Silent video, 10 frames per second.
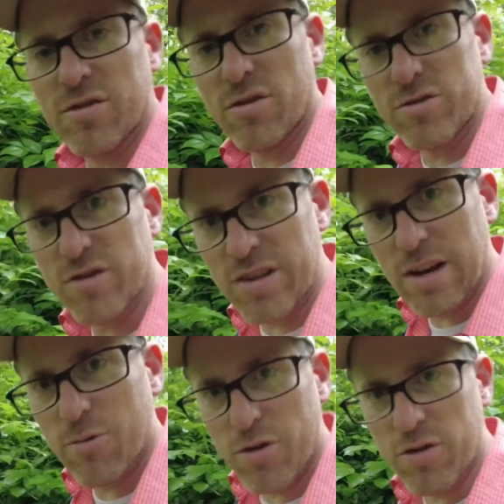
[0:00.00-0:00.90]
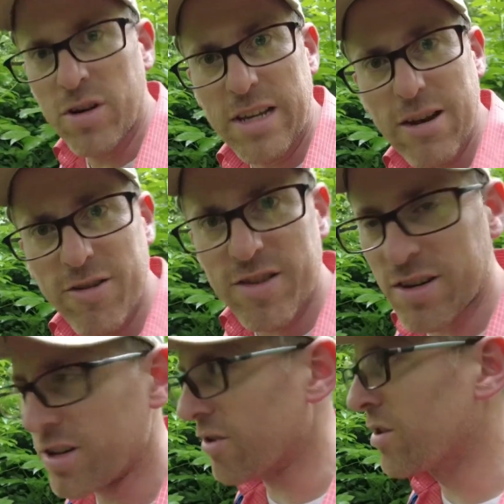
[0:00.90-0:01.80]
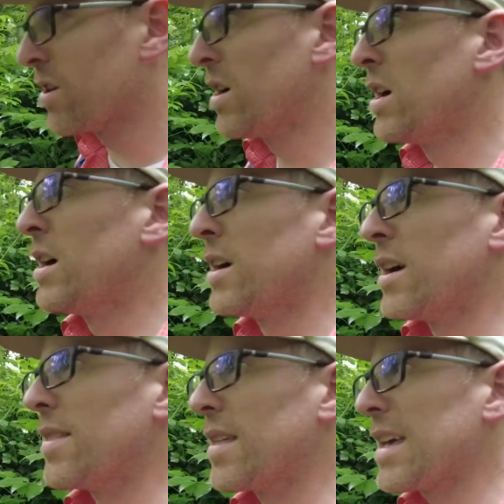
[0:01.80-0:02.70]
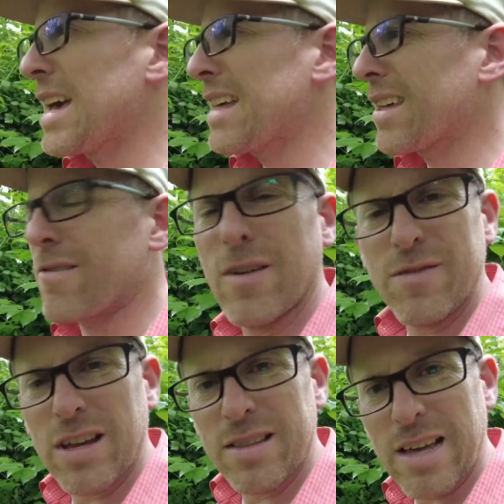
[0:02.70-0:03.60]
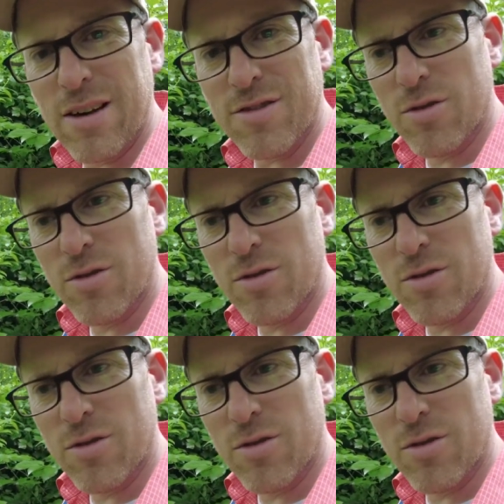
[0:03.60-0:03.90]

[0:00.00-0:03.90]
soldiers that were garrisoned here, they had like 15,000